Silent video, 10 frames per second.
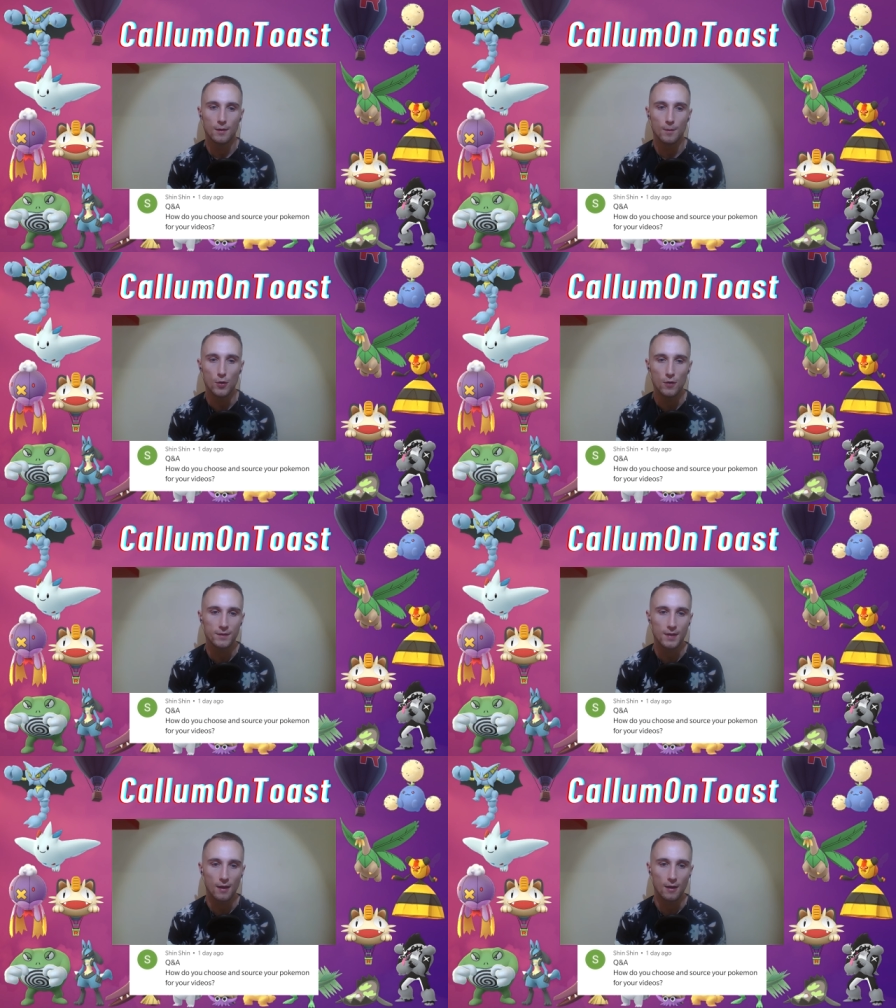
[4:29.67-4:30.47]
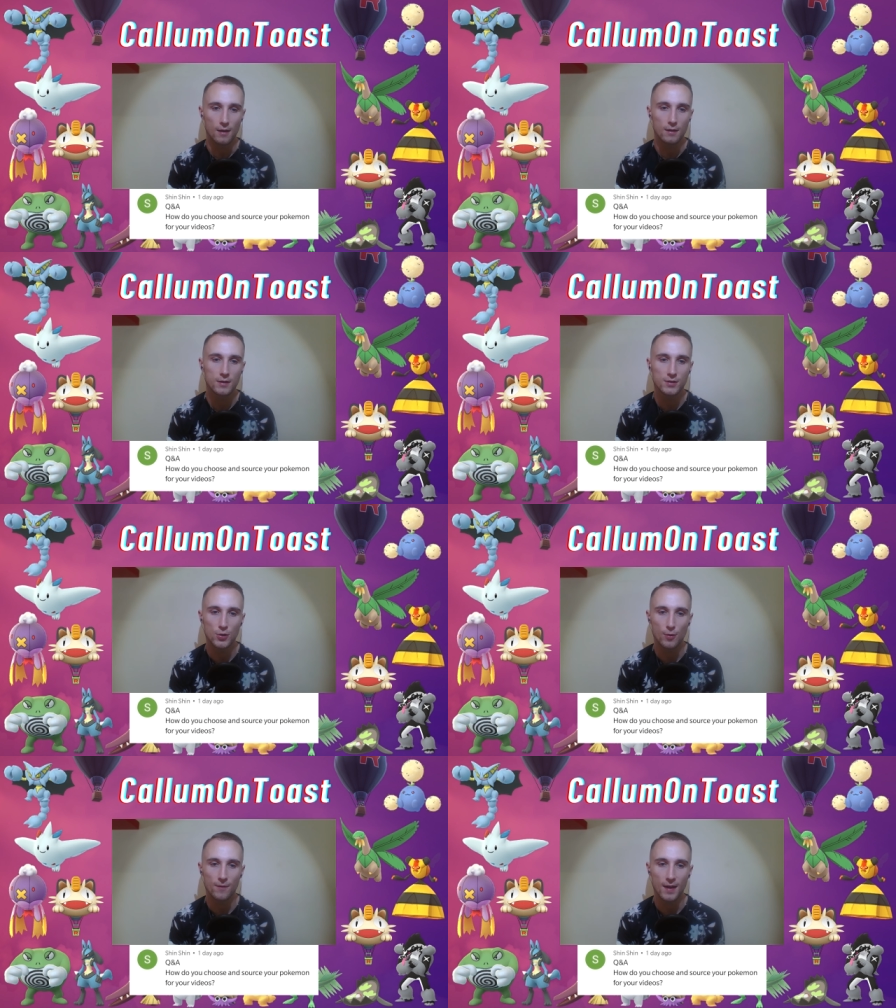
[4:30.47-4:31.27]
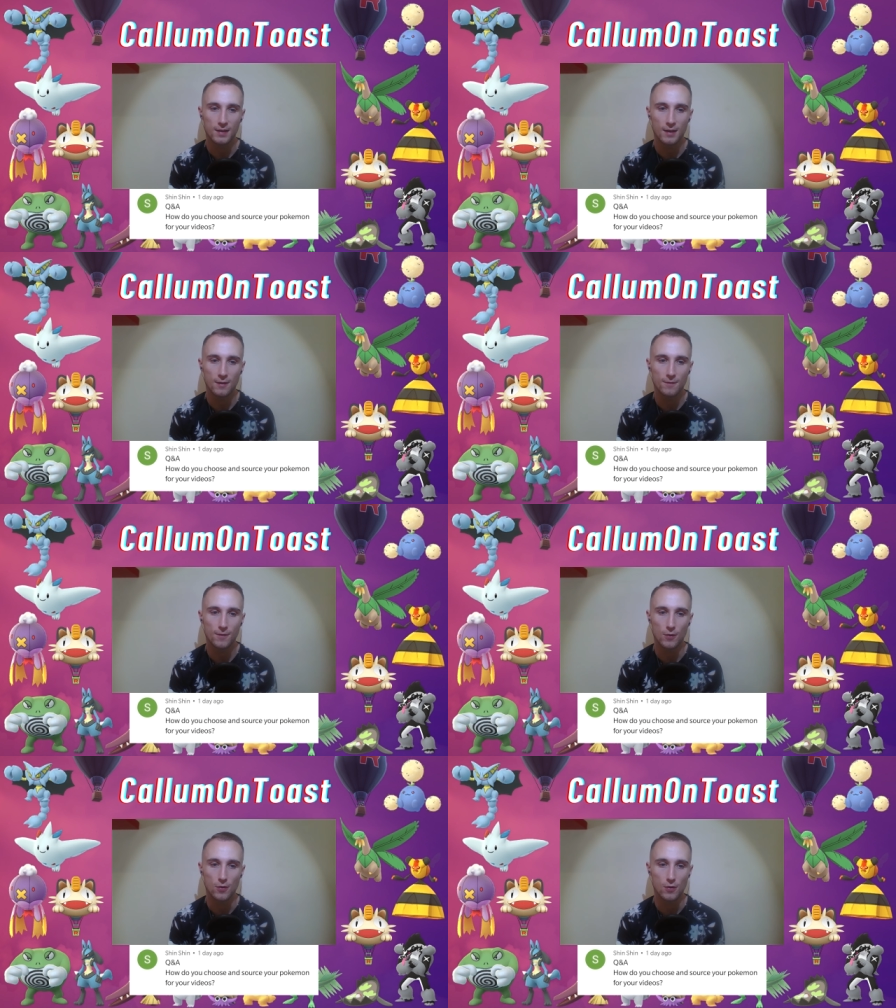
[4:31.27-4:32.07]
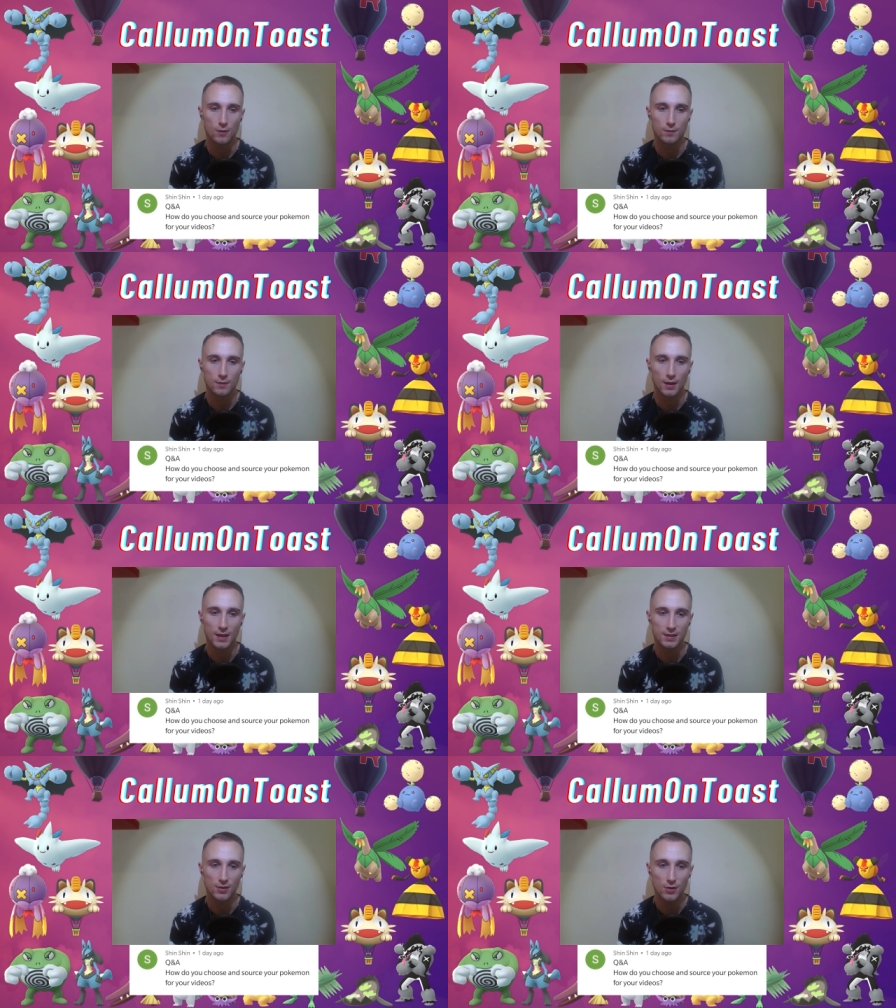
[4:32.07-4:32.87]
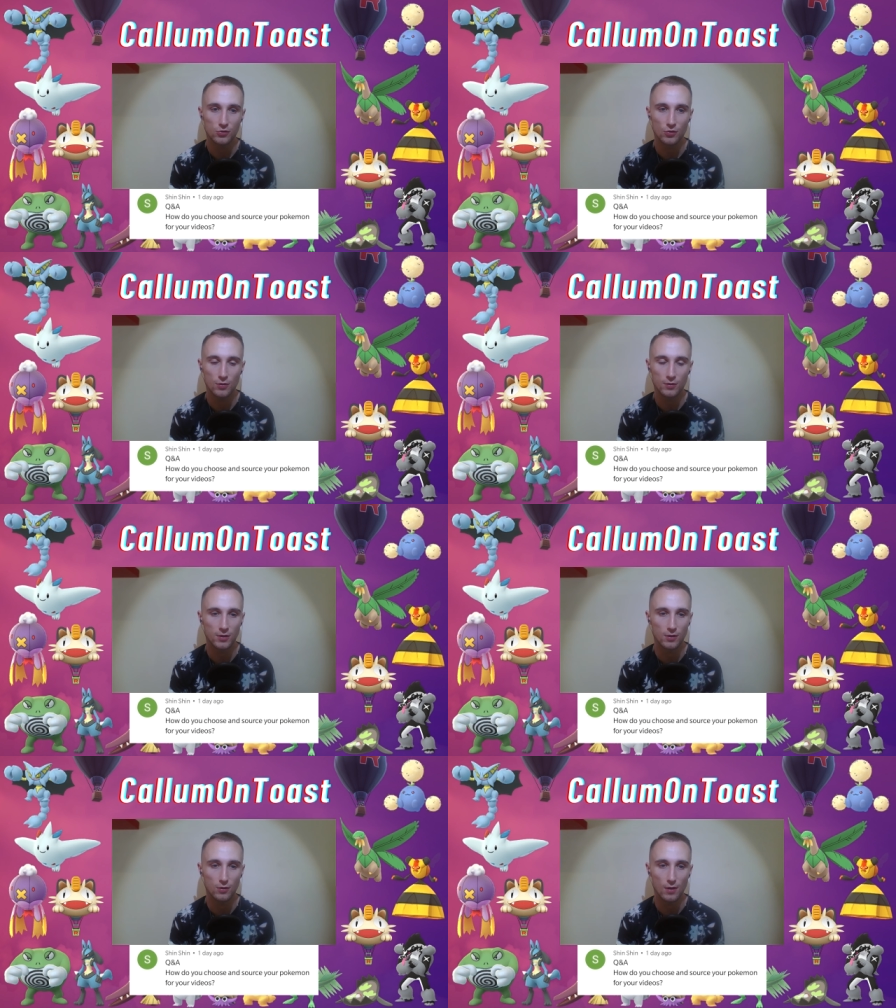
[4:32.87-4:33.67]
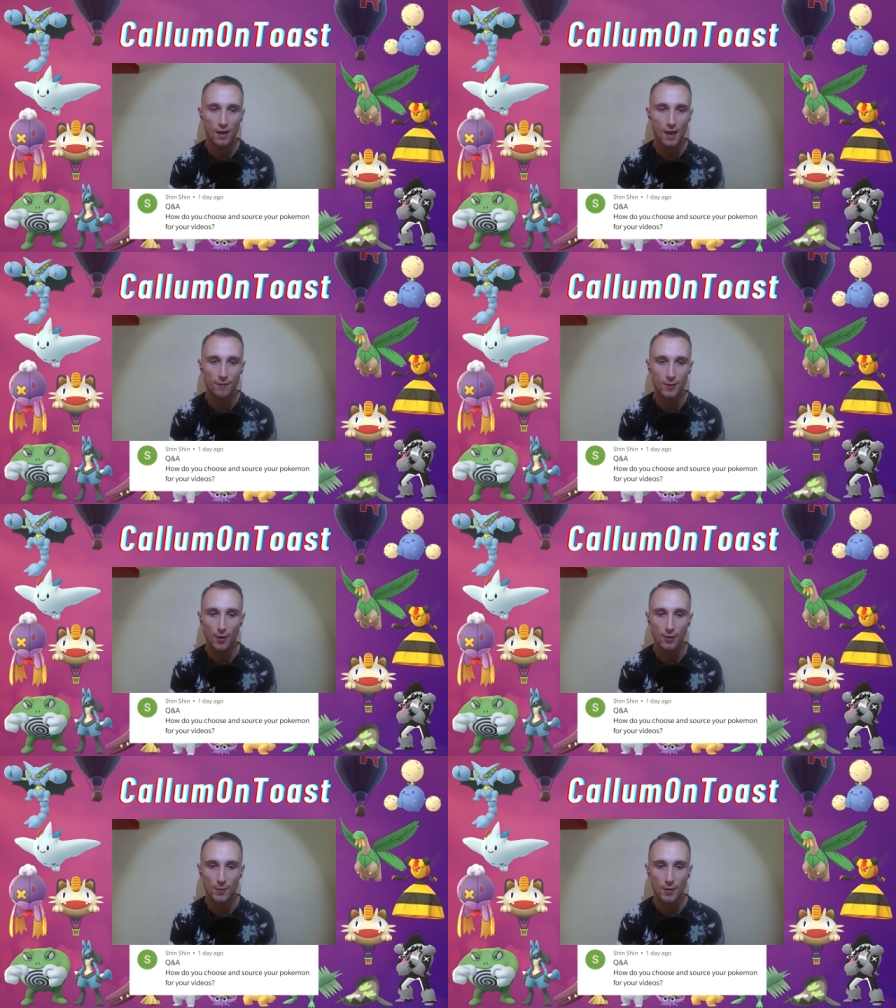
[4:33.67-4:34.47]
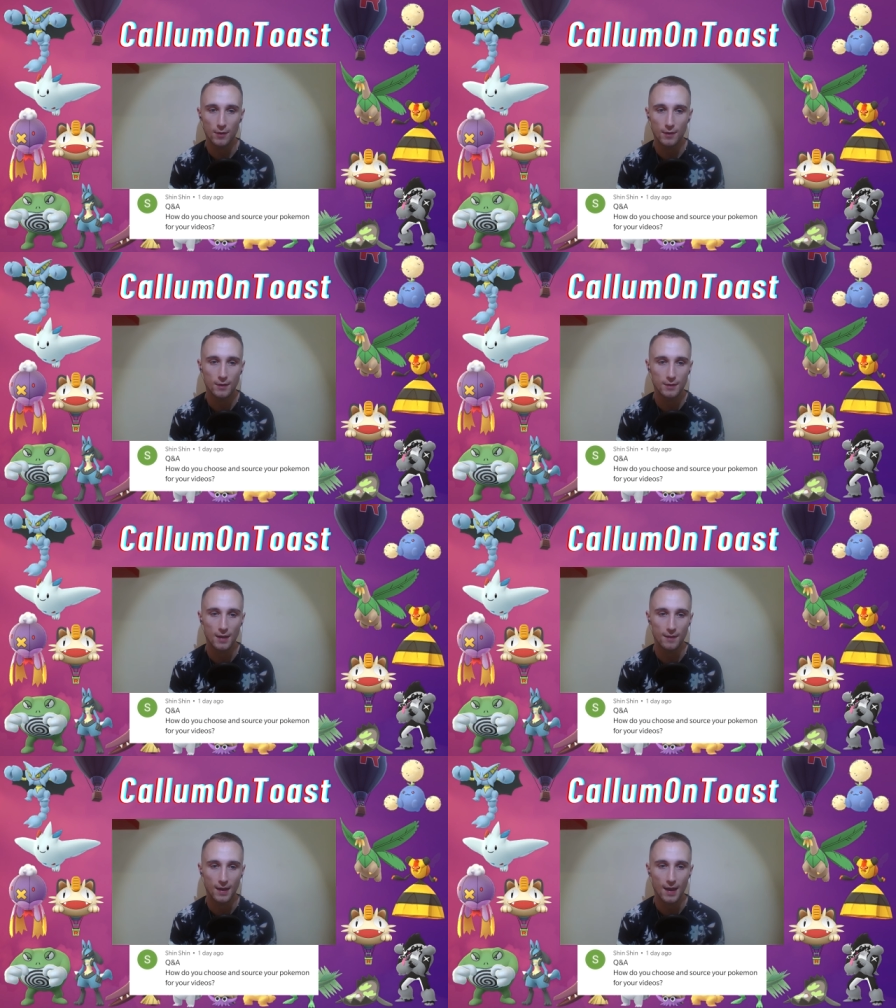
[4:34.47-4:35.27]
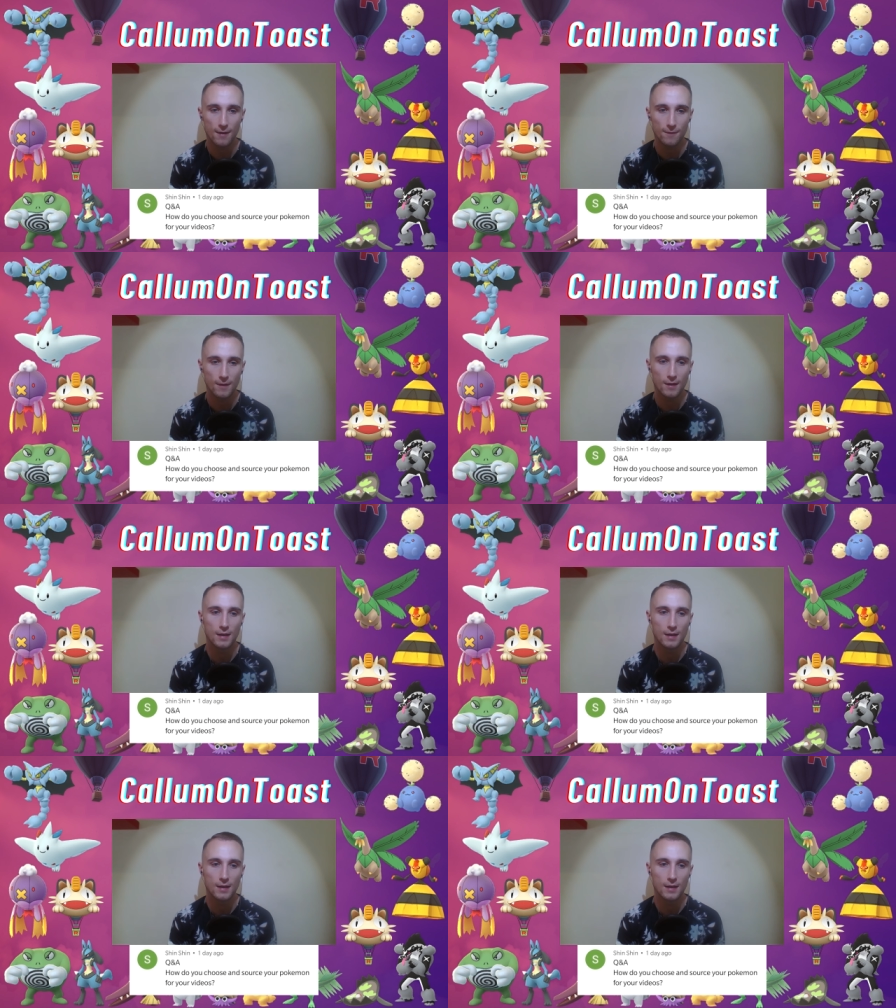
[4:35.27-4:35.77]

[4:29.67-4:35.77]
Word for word: moves that are super effective or at least neutral to every Pokemon that they have,